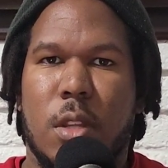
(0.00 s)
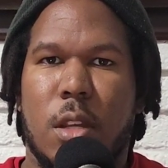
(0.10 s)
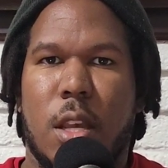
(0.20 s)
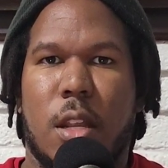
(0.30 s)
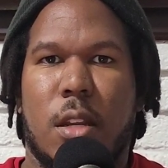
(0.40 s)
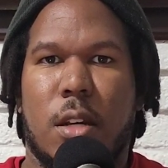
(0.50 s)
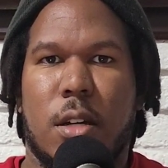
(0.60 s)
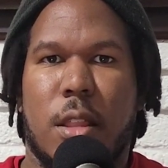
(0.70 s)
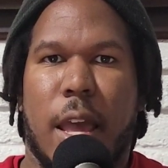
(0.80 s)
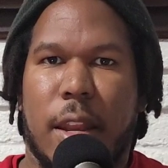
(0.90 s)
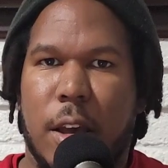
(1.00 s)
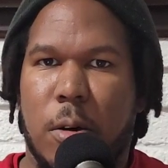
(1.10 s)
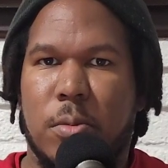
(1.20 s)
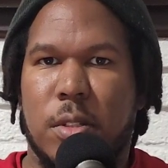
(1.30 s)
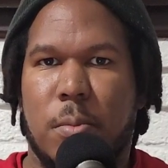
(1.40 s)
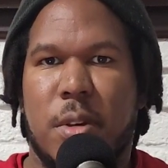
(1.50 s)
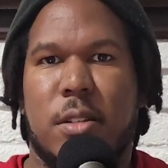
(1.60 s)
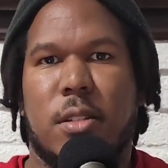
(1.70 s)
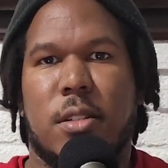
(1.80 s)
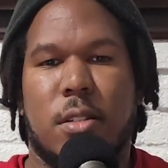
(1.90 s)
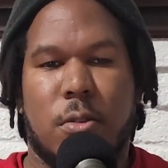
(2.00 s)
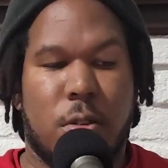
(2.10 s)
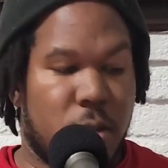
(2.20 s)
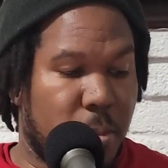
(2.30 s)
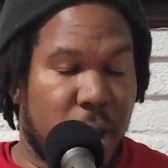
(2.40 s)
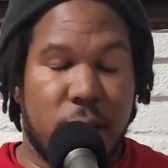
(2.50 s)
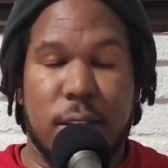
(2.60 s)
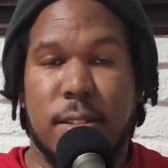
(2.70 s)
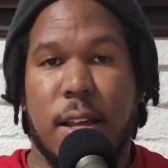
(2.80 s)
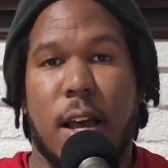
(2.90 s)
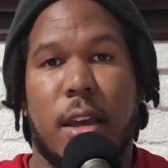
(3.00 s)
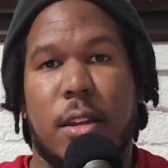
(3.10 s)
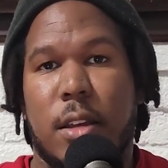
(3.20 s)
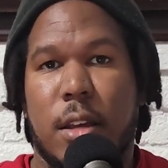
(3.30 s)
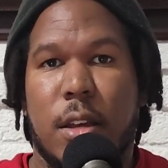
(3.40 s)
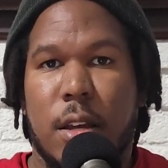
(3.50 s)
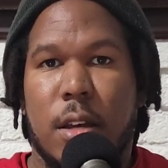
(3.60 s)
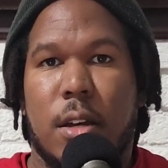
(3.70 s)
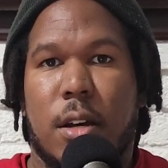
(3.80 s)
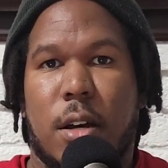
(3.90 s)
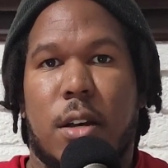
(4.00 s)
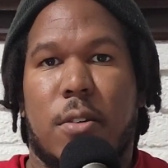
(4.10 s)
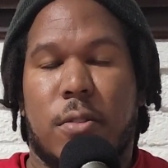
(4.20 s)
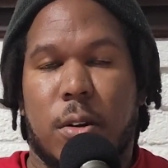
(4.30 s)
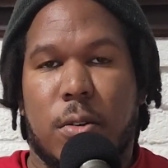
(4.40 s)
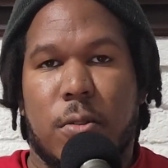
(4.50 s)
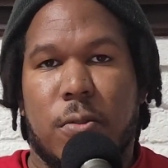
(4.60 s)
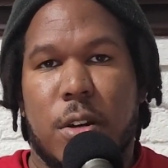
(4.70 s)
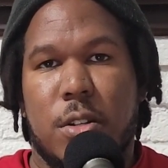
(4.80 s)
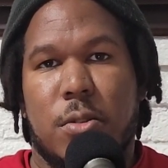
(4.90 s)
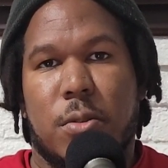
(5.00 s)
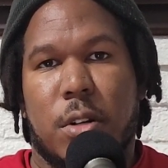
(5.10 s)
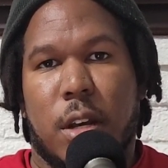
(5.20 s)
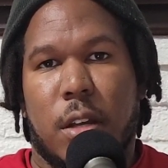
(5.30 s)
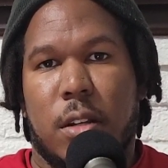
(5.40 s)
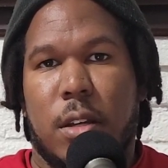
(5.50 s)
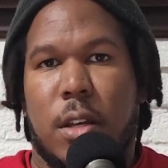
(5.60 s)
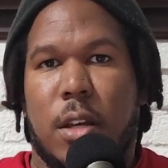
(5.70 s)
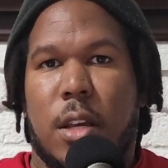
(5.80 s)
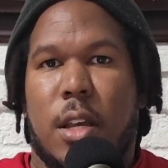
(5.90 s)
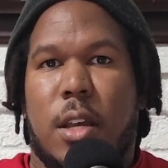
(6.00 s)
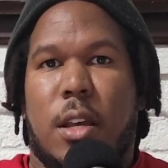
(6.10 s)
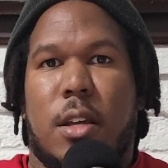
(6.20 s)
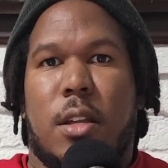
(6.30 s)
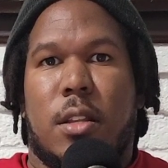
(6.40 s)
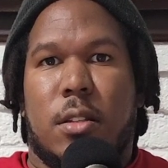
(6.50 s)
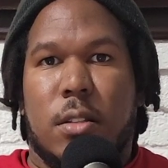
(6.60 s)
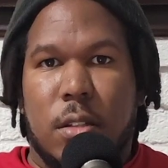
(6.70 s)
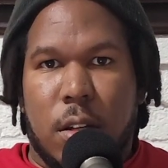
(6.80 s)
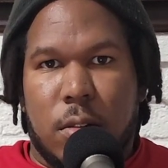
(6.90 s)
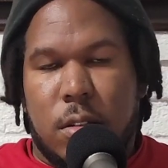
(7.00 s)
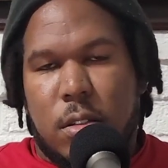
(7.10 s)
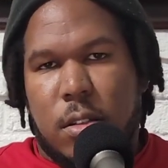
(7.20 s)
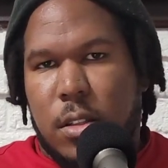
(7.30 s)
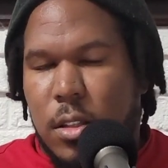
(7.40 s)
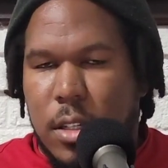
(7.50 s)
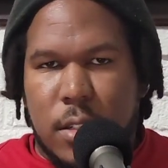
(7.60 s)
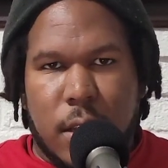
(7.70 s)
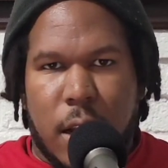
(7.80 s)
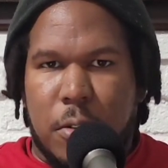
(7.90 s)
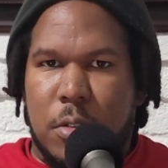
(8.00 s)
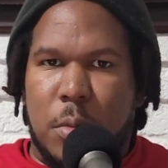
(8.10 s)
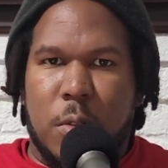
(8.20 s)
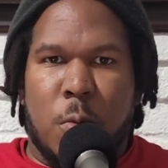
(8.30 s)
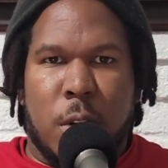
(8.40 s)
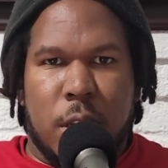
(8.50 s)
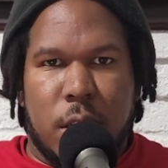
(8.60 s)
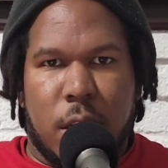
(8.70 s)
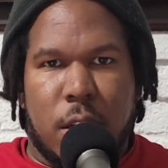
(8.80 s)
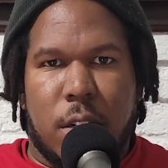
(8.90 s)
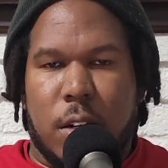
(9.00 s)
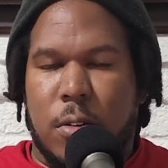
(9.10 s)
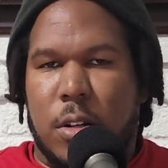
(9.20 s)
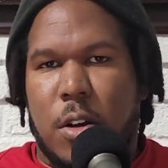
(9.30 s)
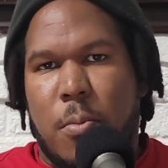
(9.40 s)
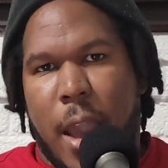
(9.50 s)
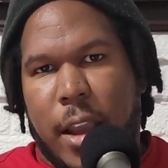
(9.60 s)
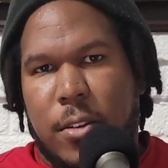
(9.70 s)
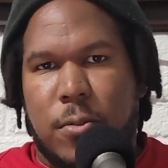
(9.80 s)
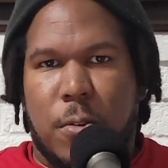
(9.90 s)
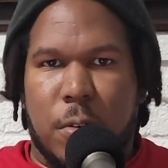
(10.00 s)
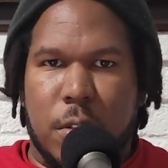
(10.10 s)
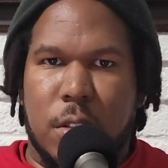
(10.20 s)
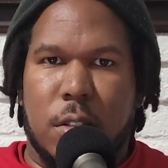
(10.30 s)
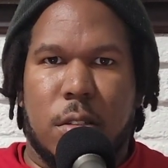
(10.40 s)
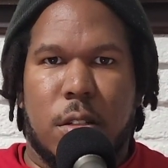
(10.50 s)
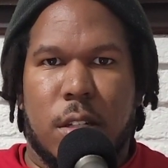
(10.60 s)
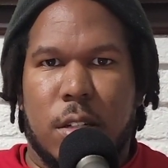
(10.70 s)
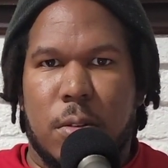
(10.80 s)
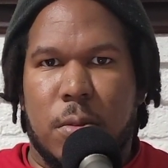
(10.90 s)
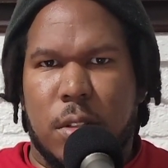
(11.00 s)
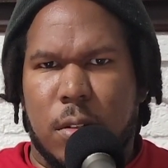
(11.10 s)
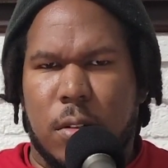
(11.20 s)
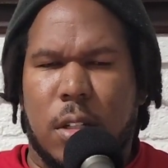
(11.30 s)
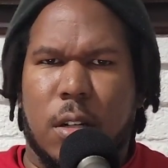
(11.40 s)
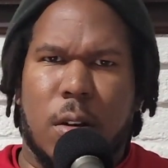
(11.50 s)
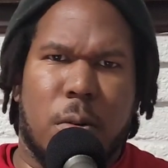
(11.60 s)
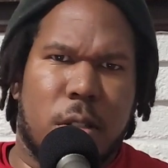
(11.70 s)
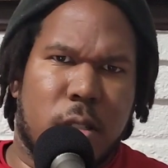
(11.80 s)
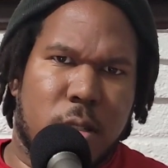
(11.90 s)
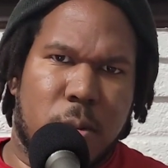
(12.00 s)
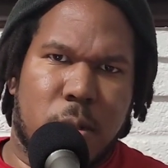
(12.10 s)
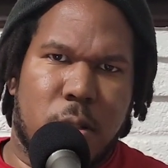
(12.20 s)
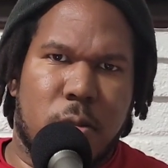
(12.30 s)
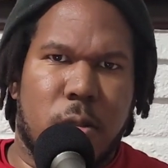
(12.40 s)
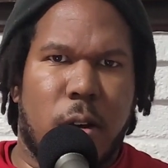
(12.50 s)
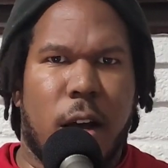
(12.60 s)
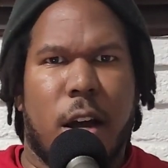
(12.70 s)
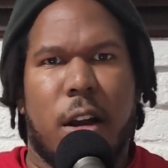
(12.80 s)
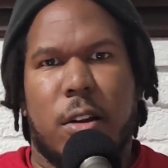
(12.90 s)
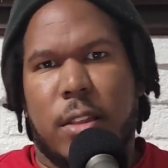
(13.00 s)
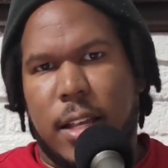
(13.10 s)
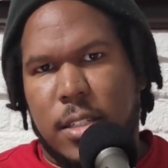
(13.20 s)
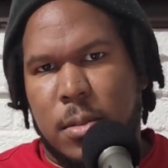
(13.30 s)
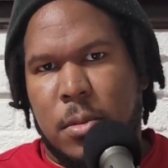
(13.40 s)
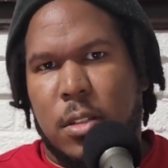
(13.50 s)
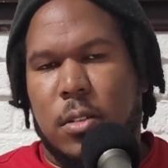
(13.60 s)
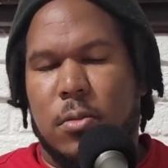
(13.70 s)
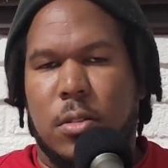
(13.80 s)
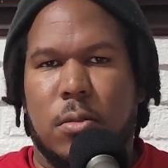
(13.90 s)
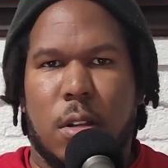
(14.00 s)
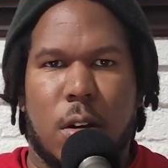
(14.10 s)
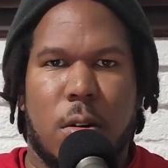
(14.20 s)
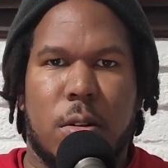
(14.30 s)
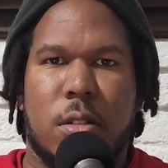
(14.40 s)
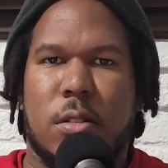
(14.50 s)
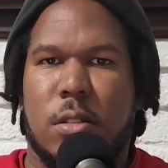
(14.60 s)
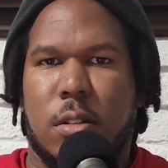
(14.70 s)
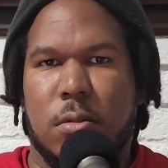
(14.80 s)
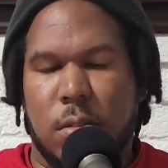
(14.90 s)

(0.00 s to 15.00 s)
and that helps the business or the bank decide if they're going to fund you or not. And, it's not going to be one and done. They're going to go back and forth until you get good with it. They're going to like, oh, well, this seems a little too high, or that seems a little too low. And,